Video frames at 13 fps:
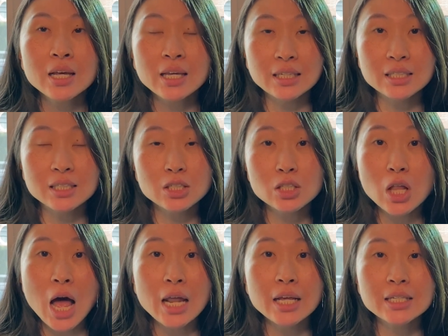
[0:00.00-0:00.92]
gets a
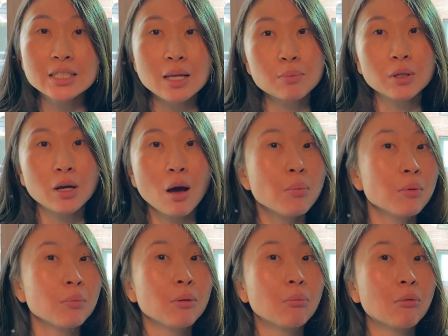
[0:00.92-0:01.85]
slot except the couple
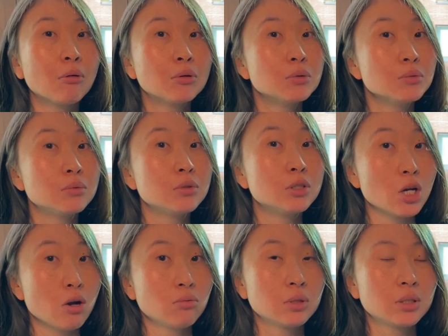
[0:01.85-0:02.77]
people who
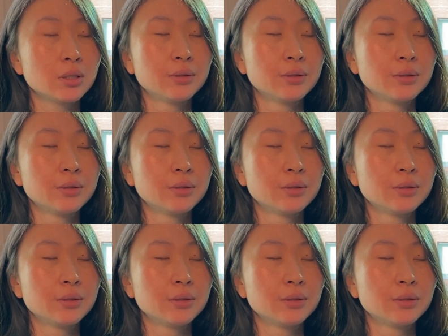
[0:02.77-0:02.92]
don't.